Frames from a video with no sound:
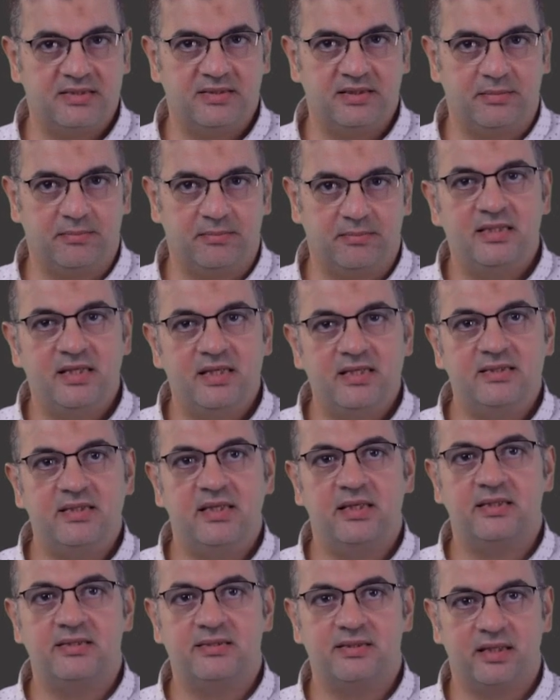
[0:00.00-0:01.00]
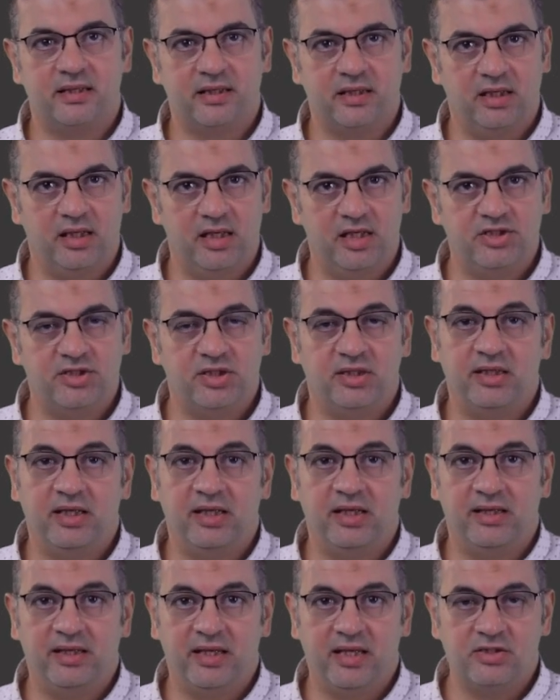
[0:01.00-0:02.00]
system, seizing circulation
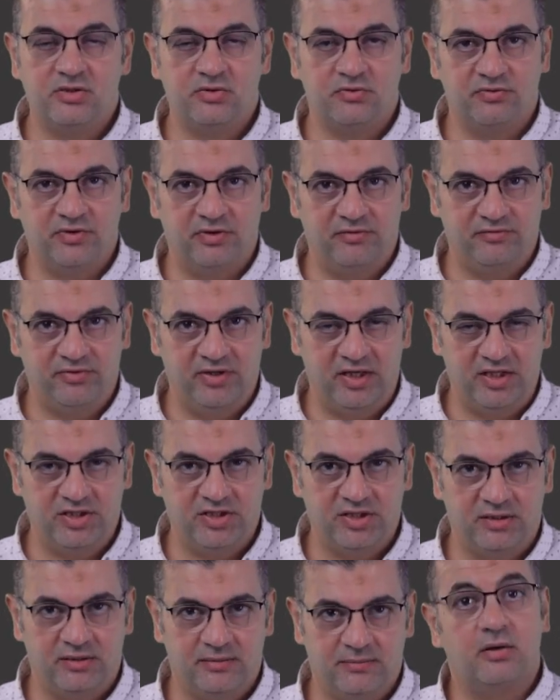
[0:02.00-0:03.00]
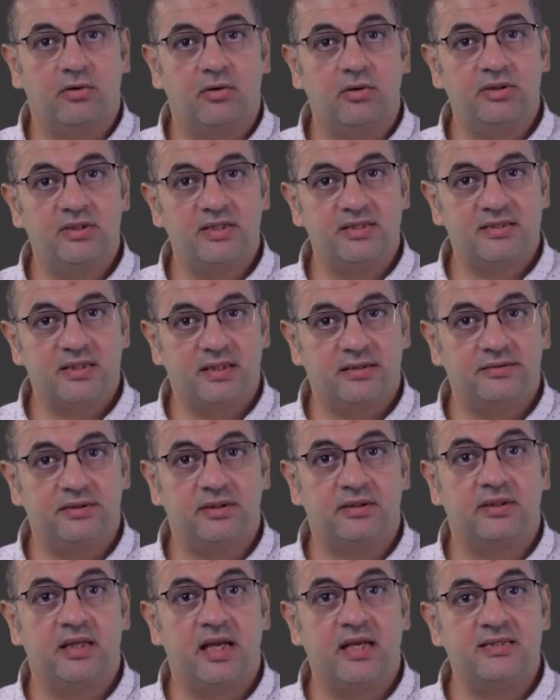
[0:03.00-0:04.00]
in case of inflation. The gold
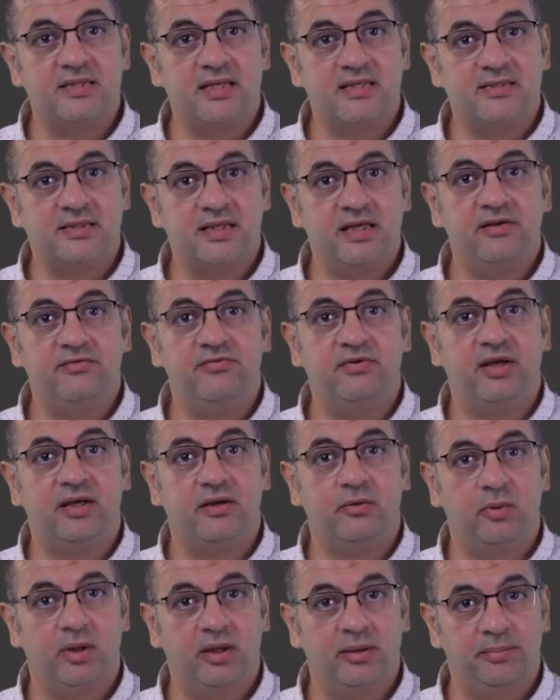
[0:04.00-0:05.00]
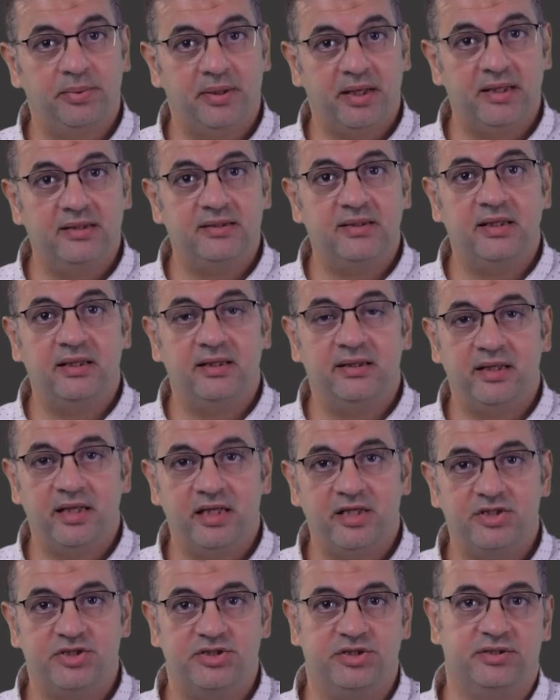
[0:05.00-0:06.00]
standard has a self-equilibrating
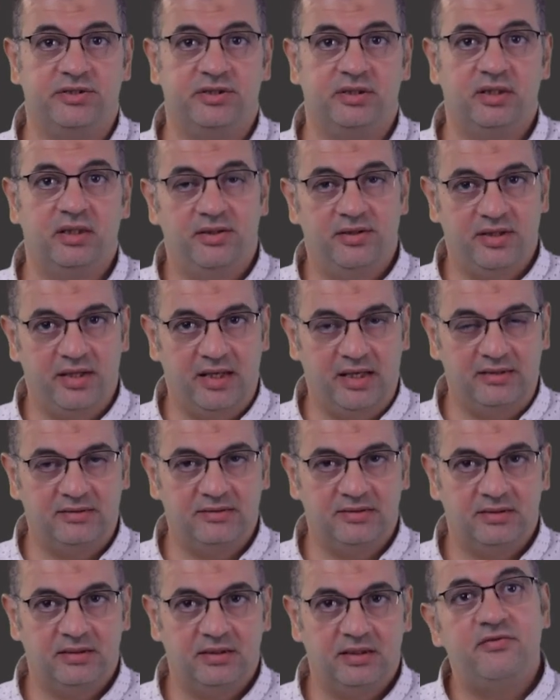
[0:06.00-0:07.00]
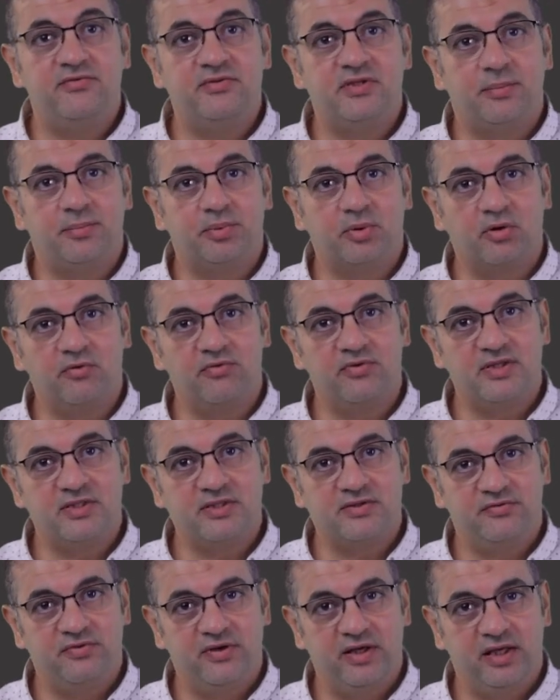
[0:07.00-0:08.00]
nature in that if the
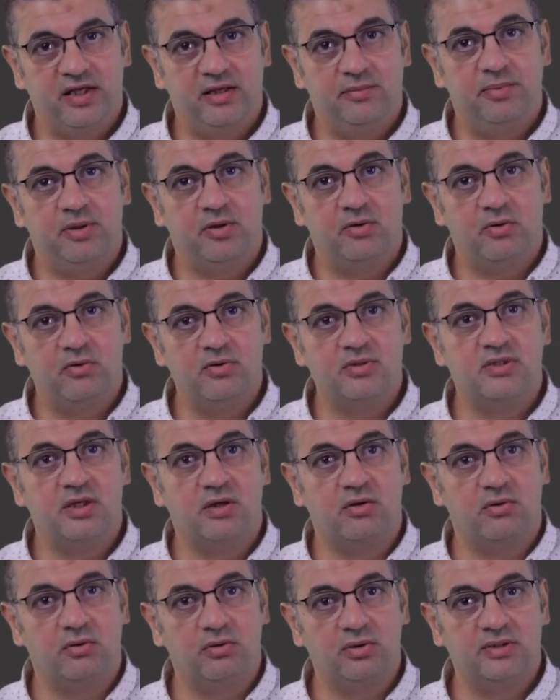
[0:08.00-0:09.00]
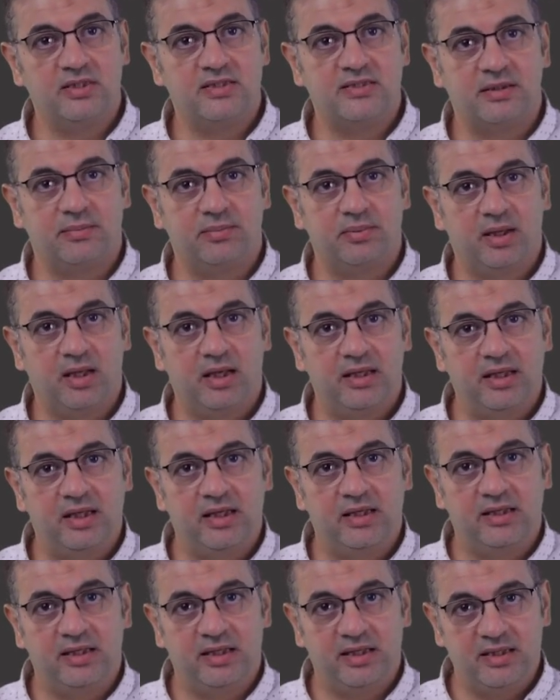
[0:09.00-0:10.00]
profits fail because the gold supply
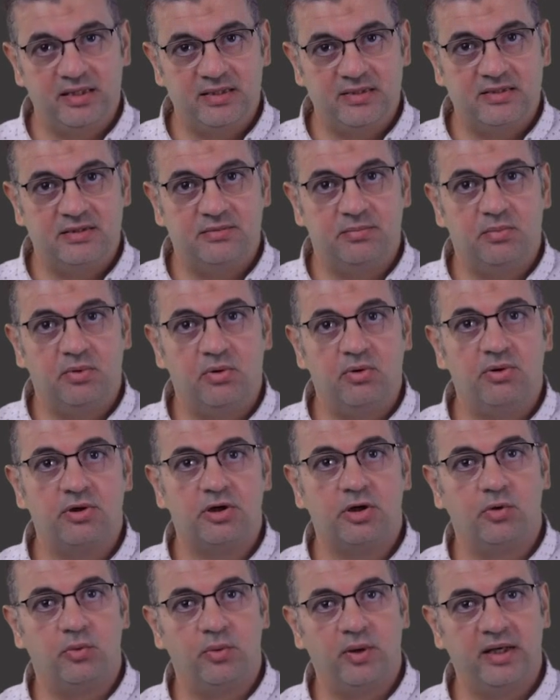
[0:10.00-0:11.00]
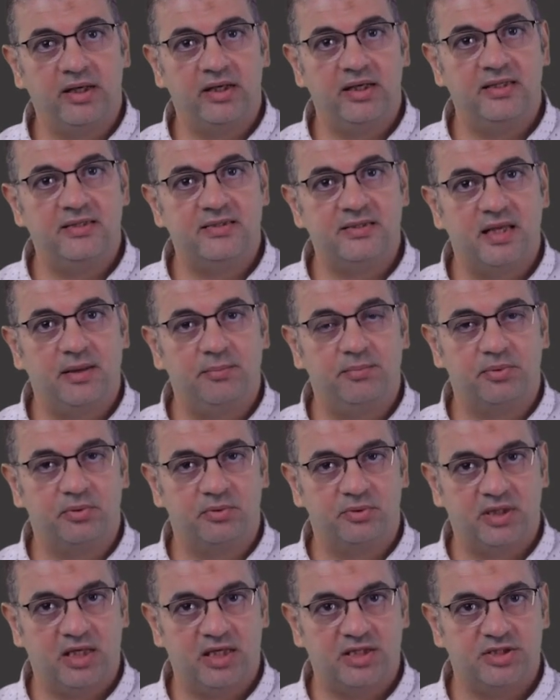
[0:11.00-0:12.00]
increased more quickly than
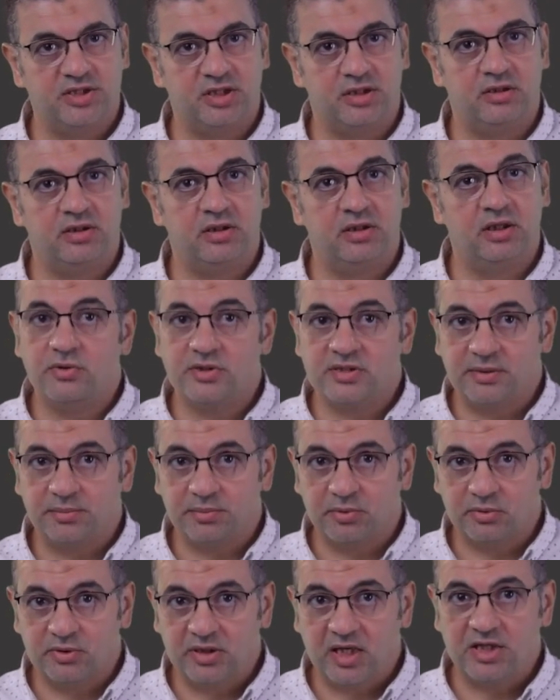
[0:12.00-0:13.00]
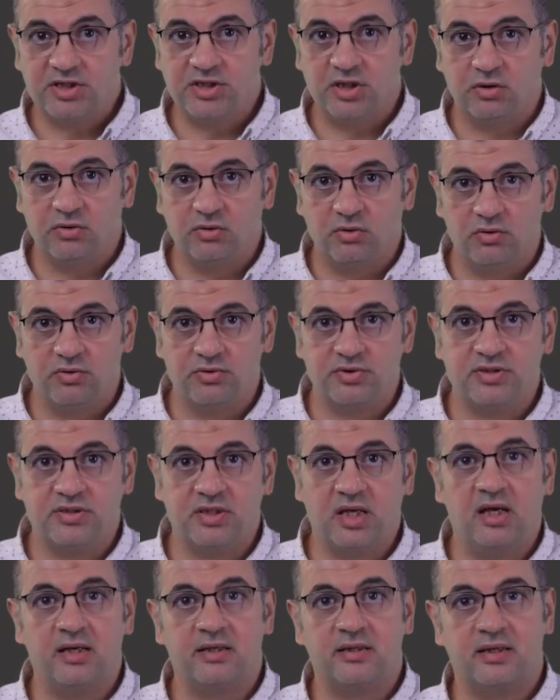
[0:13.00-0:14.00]
production, or the production
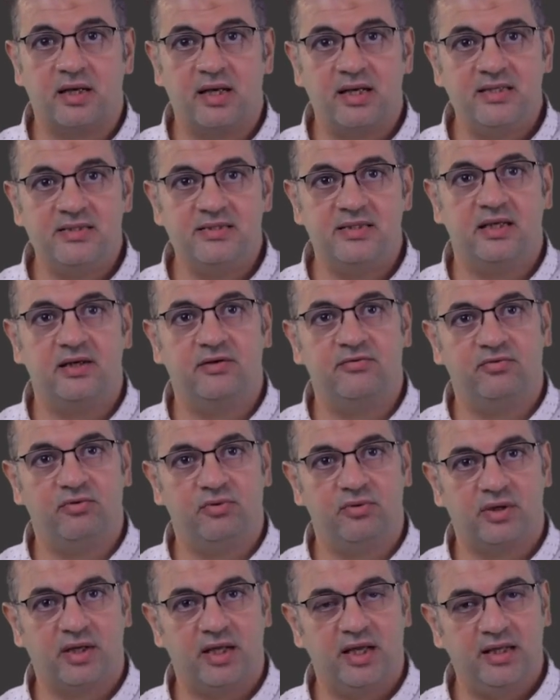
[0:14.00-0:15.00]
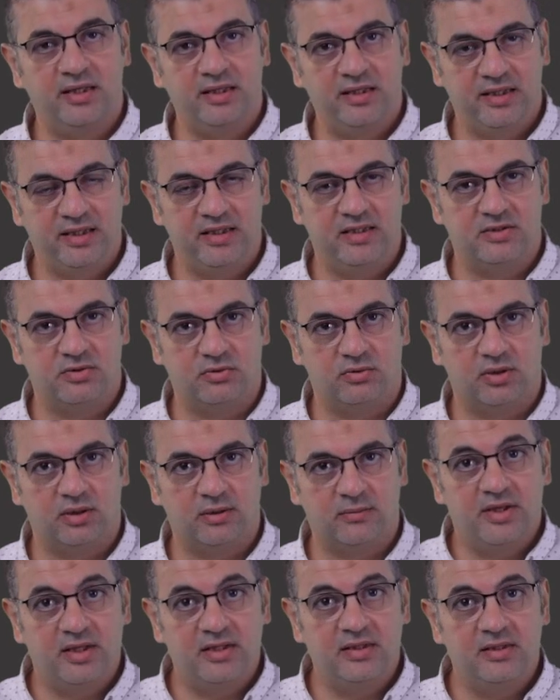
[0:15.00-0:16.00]
costs are rising for any reason,
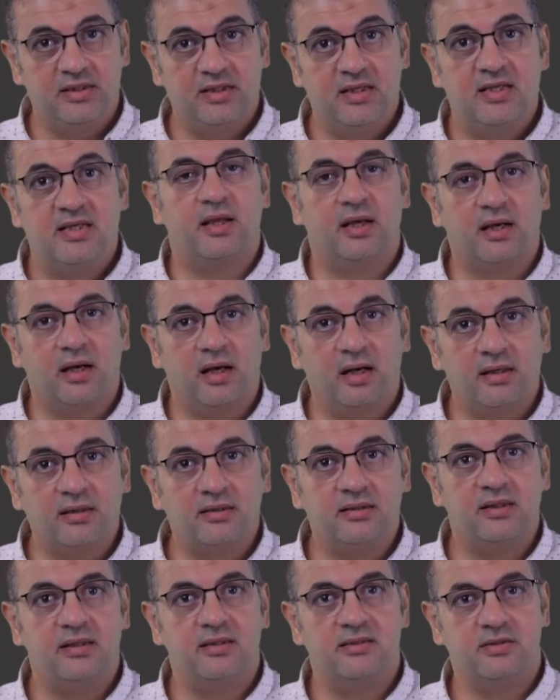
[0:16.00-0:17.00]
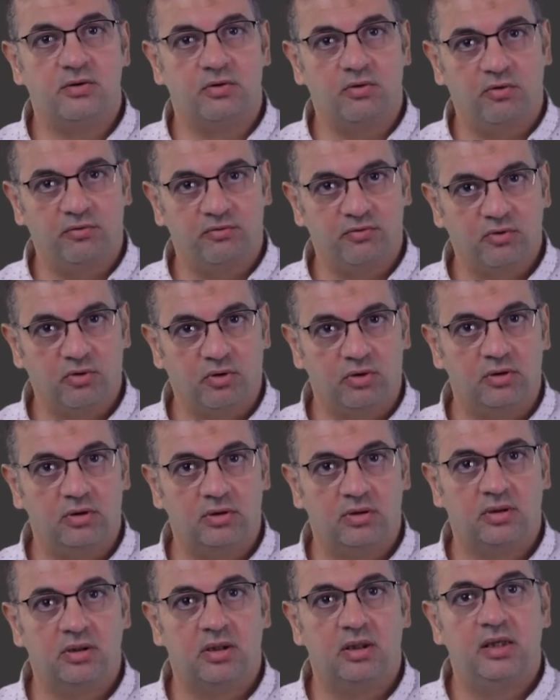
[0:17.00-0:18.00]
then the cartels of
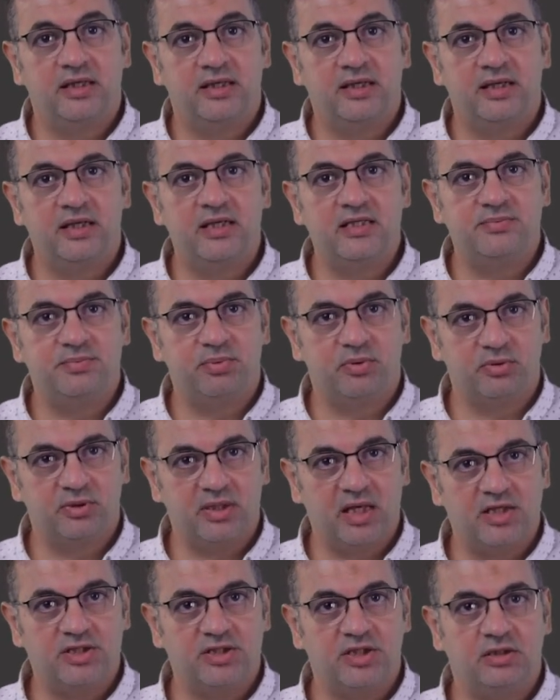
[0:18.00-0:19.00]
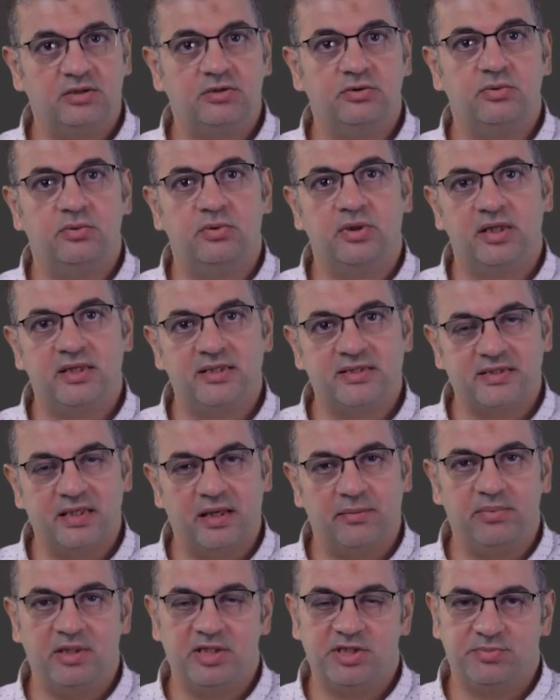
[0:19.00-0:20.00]
gold decrease production to
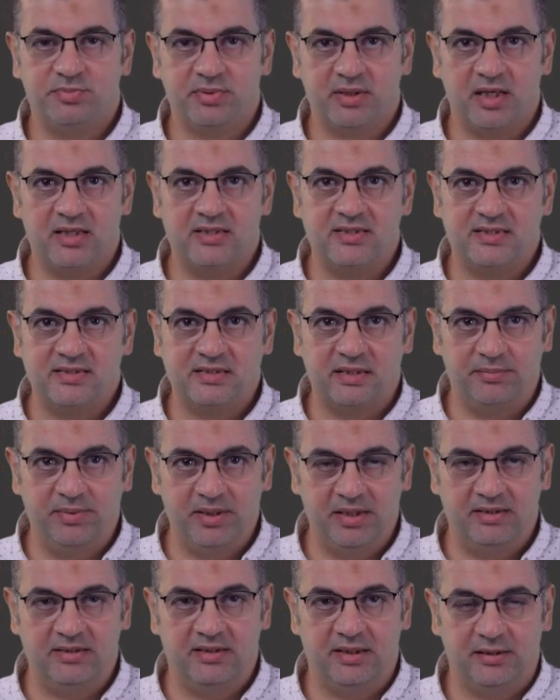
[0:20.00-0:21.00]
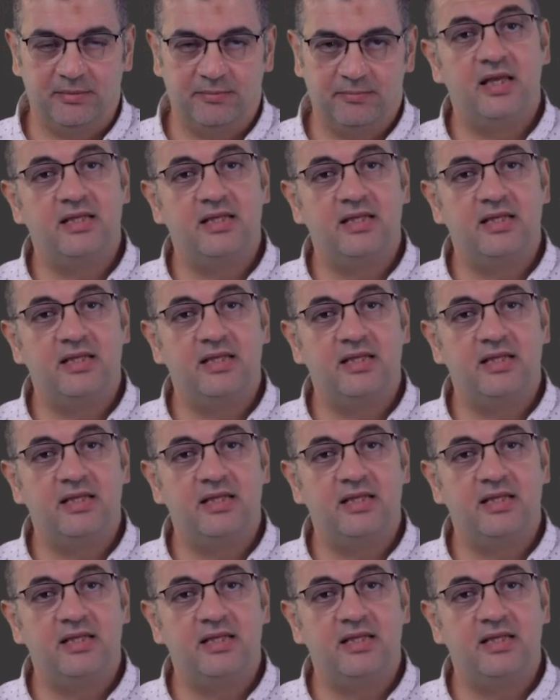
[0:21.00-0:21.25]
reestablish price stability.